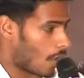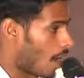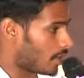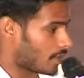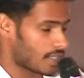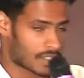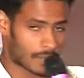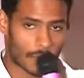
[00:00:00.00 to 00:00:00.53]

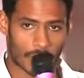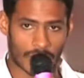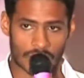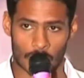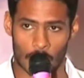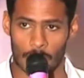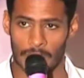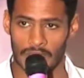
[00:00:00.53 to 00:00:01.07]
got this movie
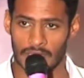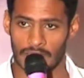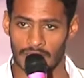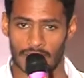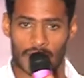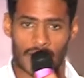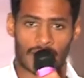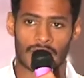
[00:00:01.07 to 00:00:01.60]
so big
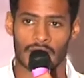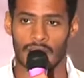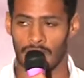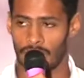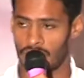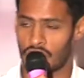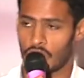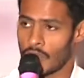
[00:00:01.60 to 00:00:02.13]
in
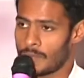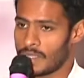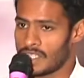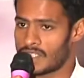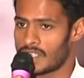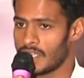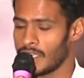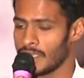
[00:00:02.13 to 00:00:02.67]
which you have been
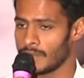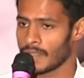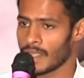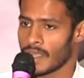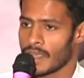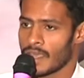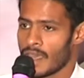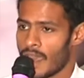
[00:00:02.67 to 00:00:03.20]
seeing.
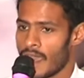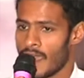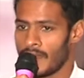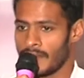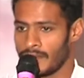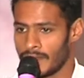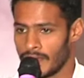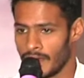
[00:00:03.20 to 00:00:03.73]

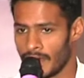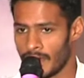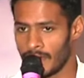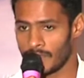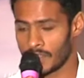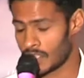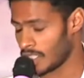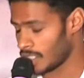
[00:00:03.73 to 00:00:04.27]
And
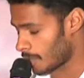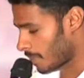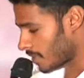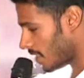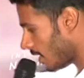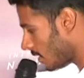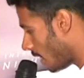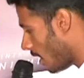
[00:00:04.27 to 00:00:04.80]
Vijayendra
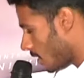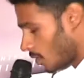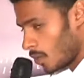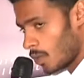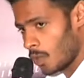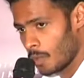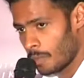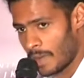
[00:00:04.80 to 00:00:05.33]
Prasad Garu,
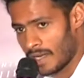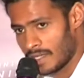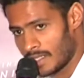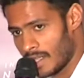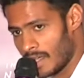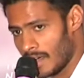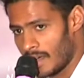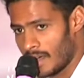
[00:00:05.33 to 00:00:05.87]
who penned
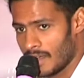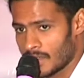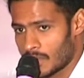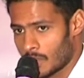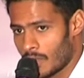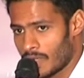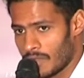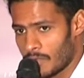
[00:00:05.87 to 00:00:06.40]
the
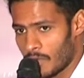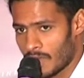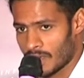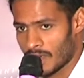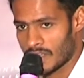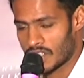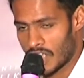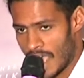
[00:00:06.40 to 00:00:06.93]
story
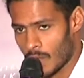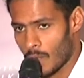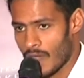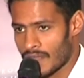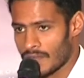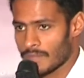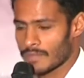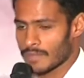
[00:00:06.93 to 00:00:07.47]
for
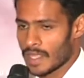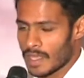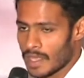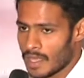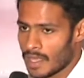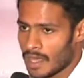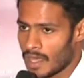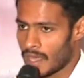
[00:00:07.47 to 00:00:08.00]
Jaguar.
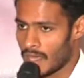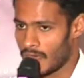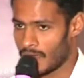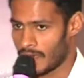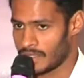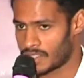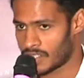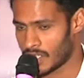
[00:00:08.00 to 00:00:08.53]

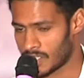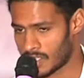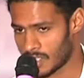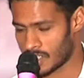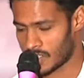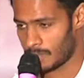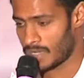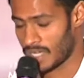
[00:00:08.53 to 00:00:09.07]

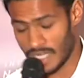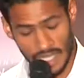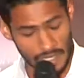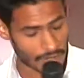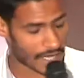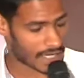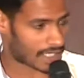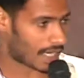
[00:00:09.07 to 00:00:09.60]
It's been a
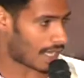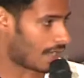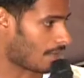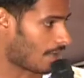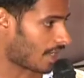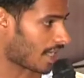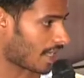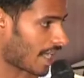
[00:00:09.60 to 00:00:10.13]
great
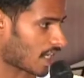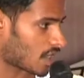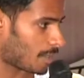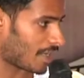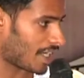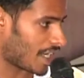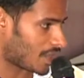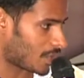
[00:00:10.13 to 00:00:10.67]
working
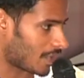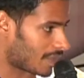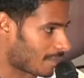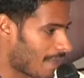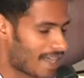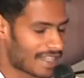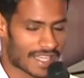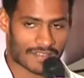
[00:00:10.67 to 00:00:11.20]
experience with
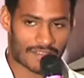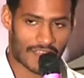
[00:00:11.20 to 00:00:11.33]
Madhya